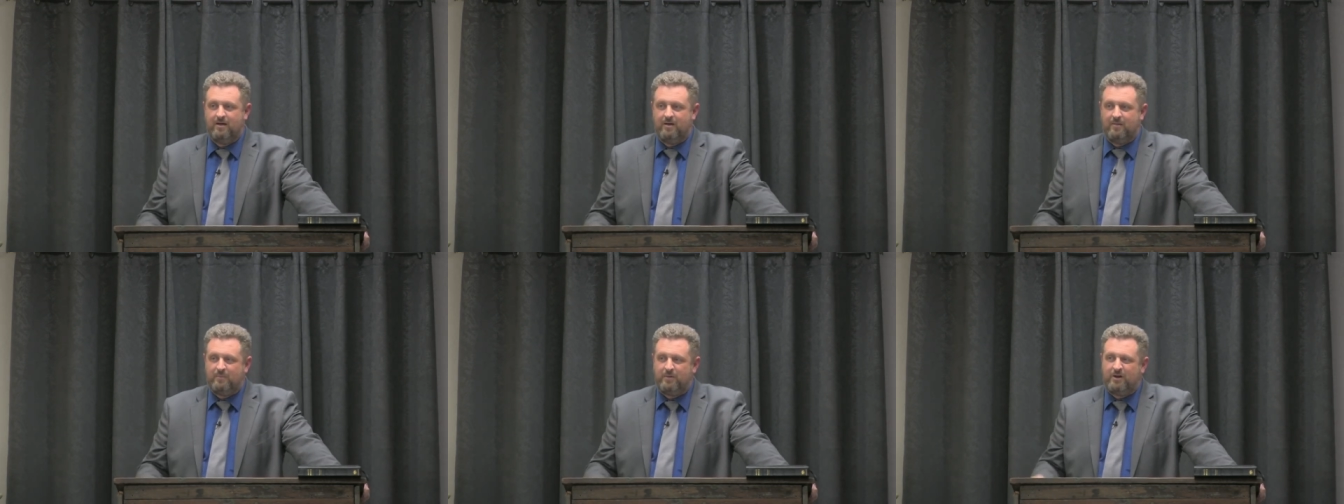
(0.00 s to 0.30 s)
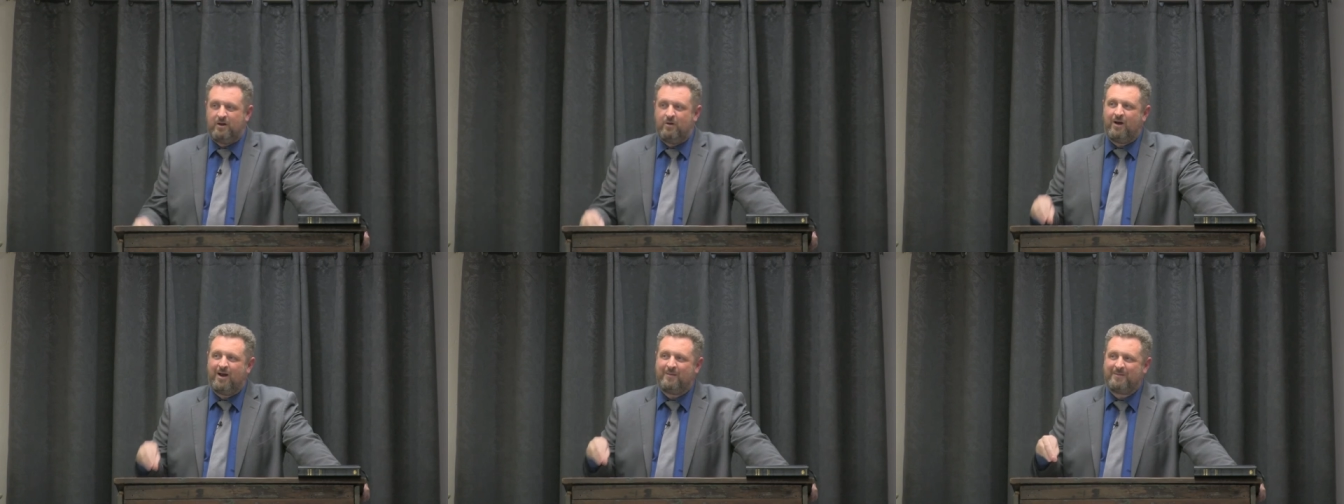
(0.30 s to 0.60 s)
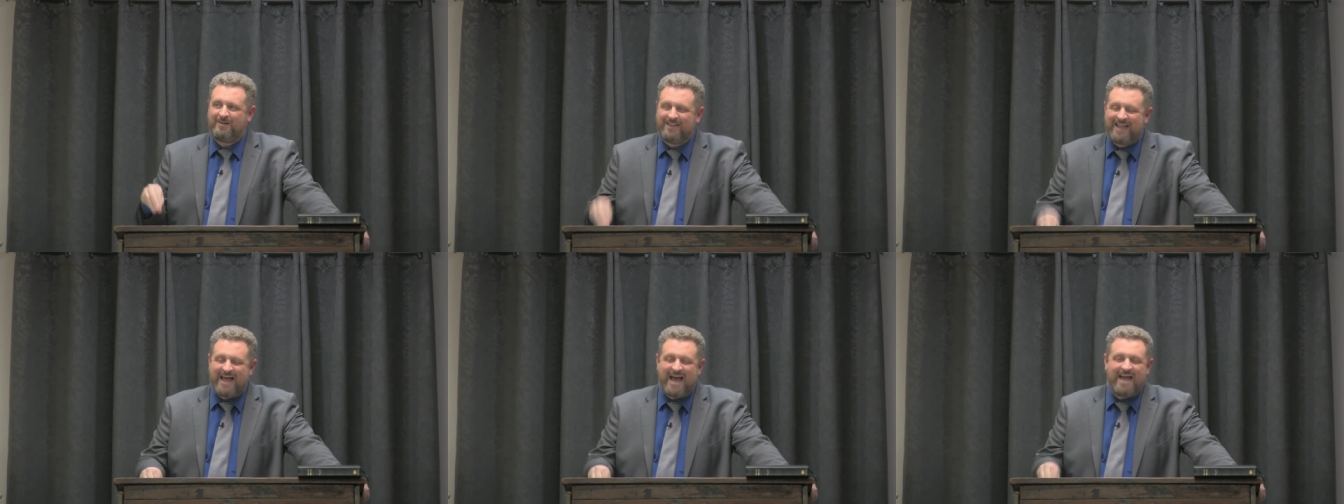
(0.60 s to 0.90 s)
But you know what? I'm
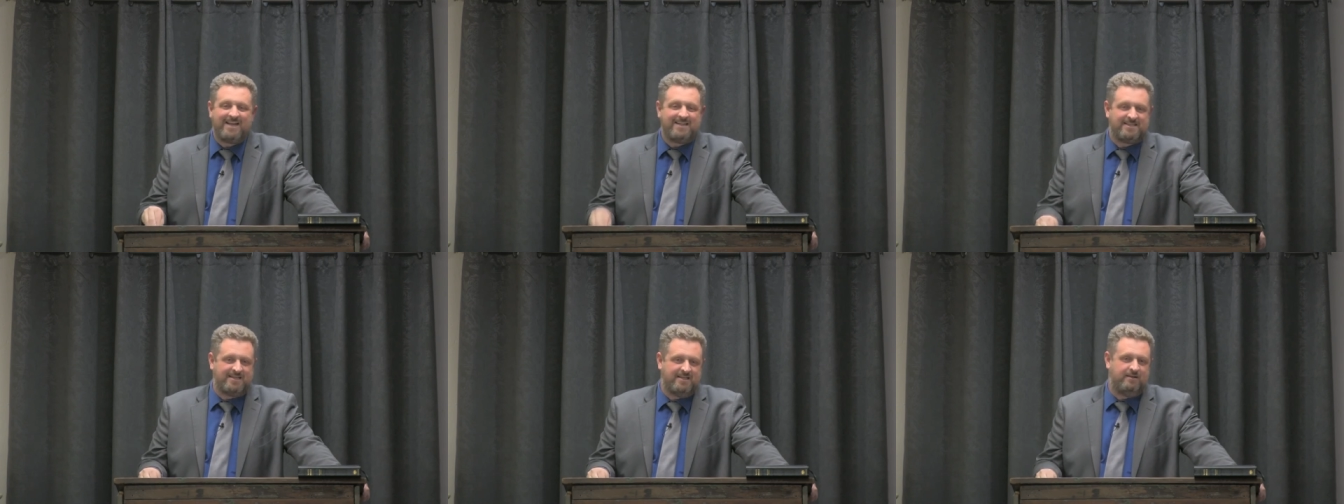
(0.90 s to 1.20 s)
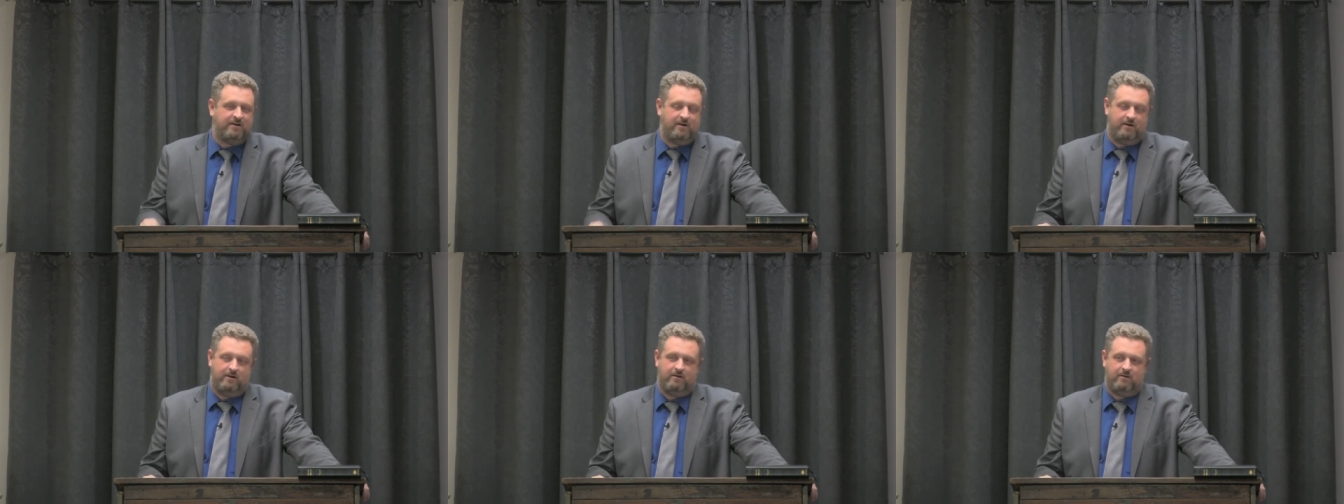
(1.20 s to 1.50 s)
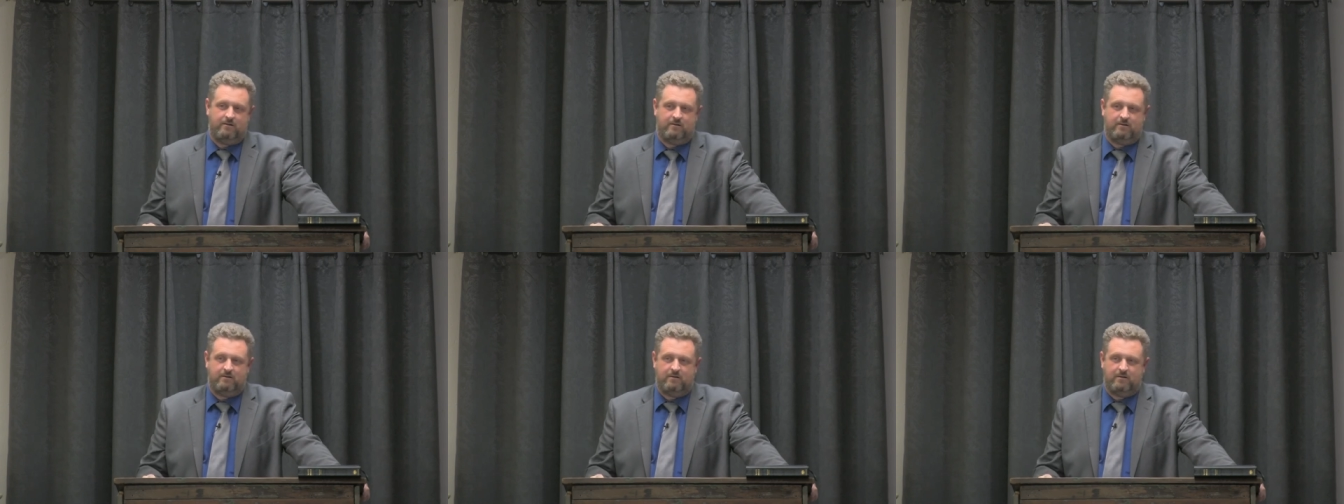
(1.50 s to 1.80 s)
glad he's in there.
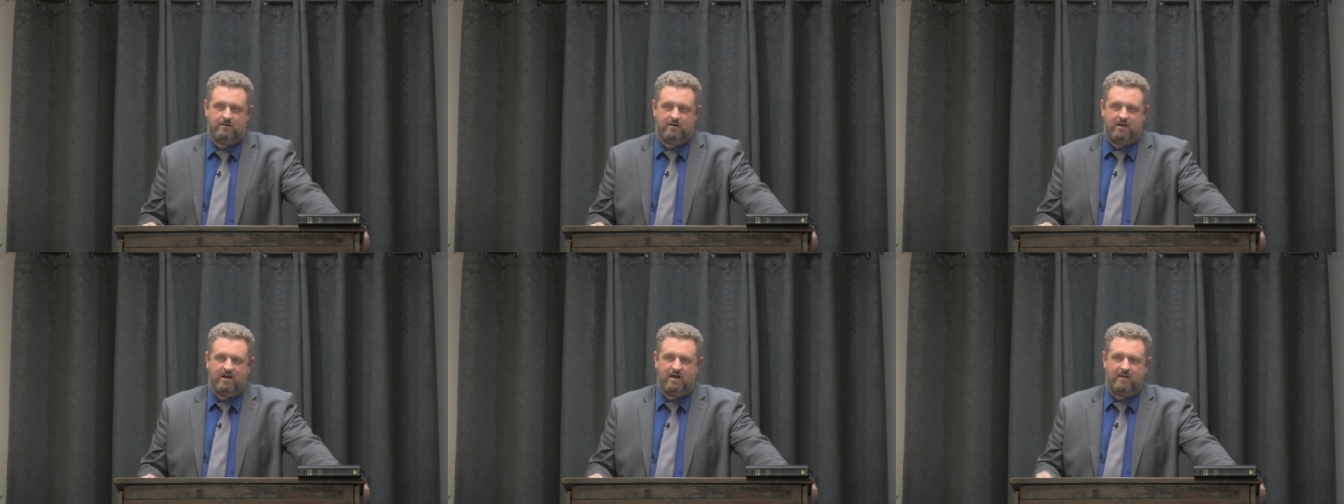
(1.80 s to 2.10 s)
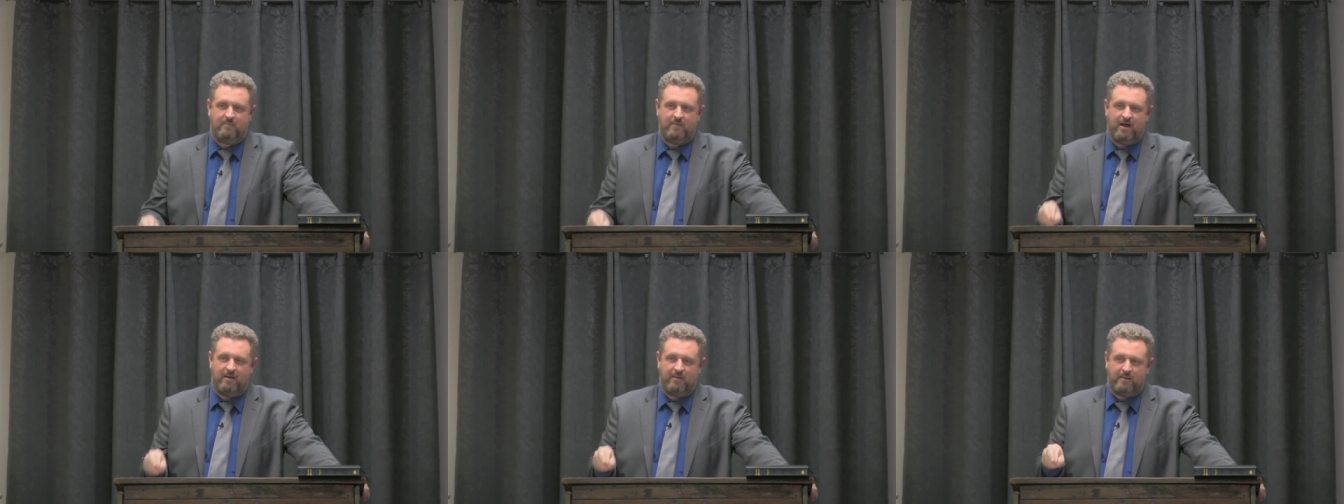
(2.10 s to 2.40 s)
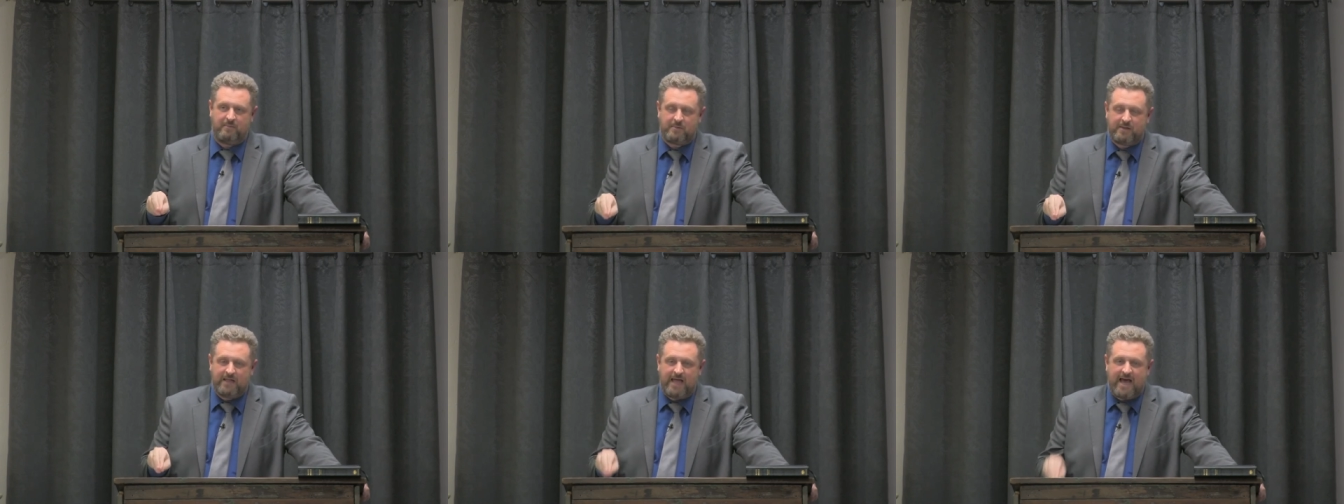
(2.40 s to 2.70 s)
I'm,
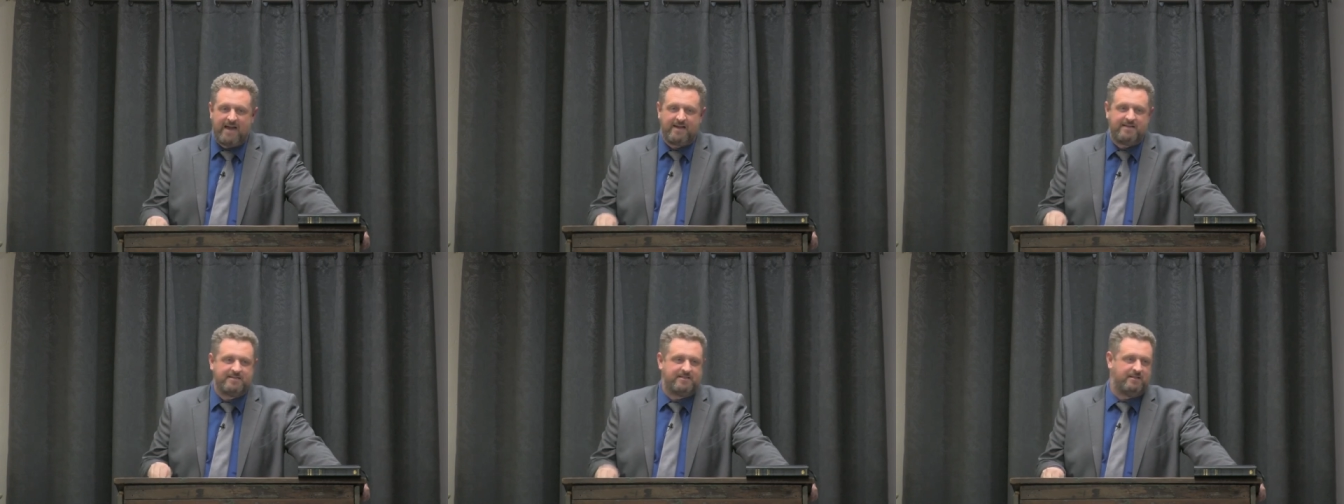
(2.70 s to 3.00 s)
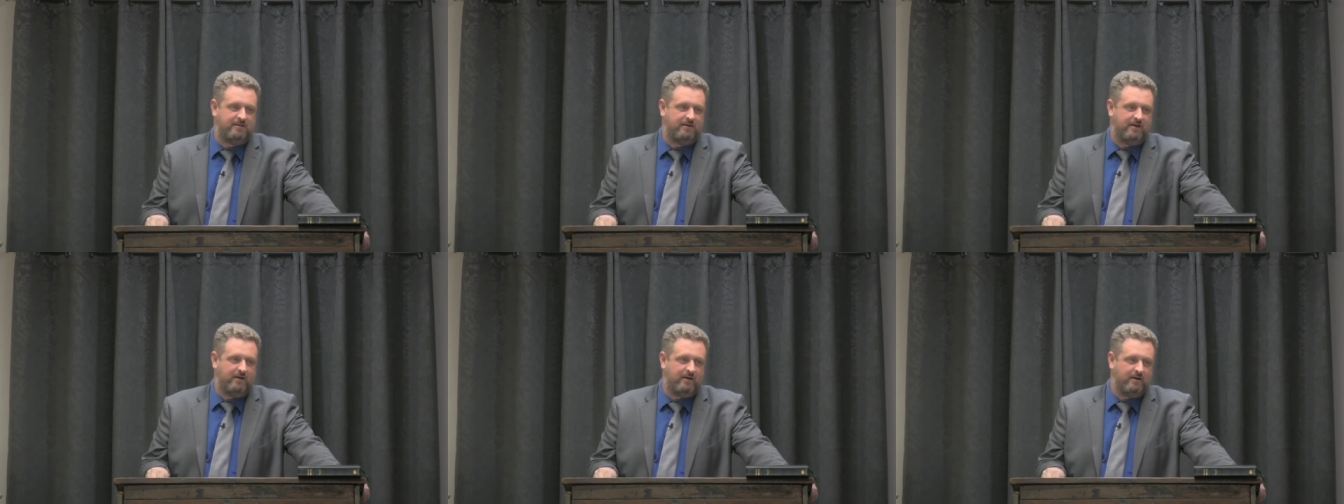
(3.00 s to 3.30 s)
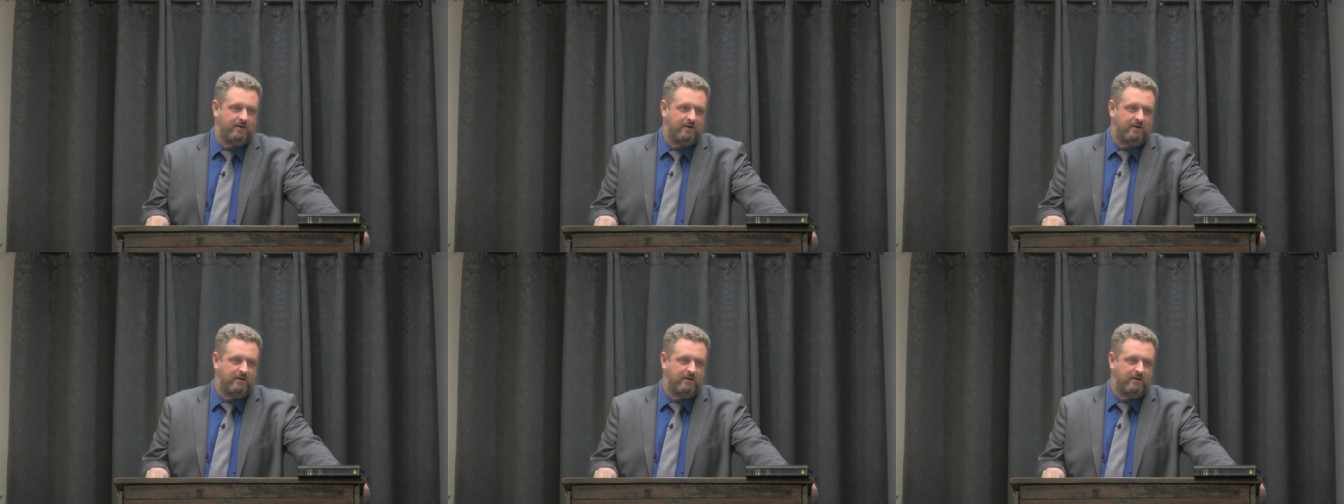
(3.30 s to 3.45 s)
I'm glad he's in there.